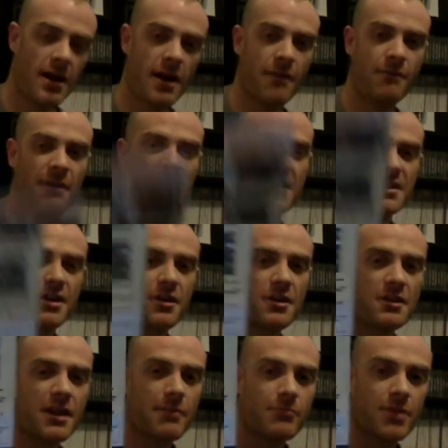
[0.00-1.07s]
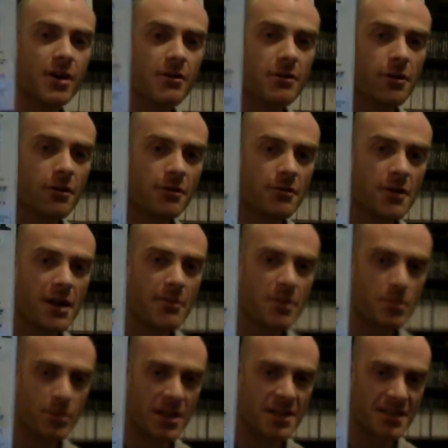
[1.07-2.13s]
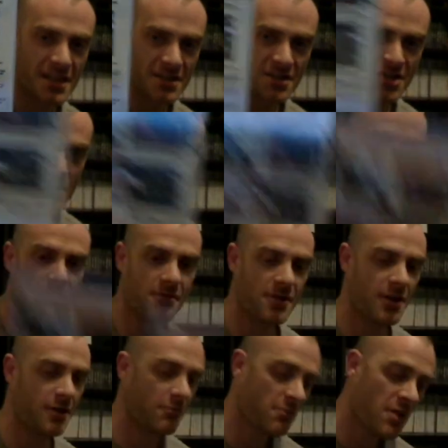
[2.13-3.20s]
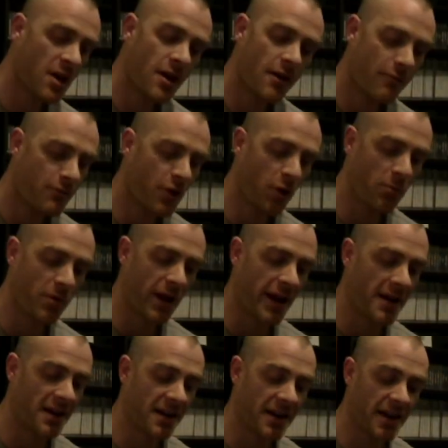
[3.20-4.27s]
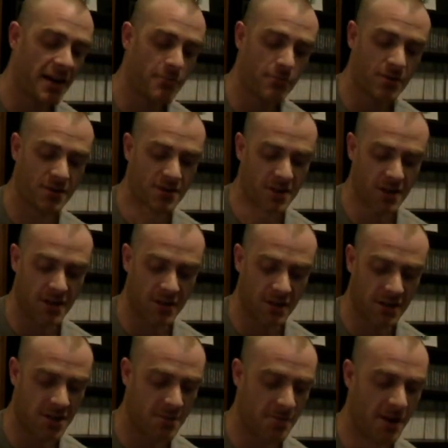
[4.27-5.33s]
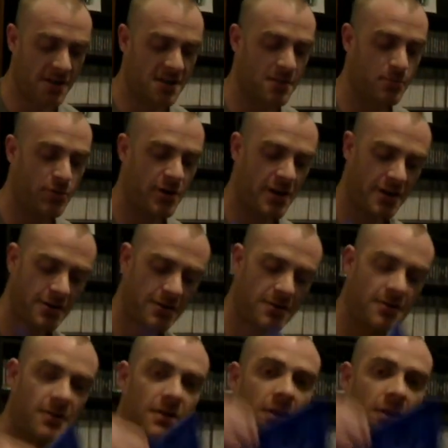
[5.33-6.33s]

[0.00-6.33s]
I think it's the only Namco light gun game on the PlayStation 2 I don't own. Not played it yet, but I suspect it's pretty good.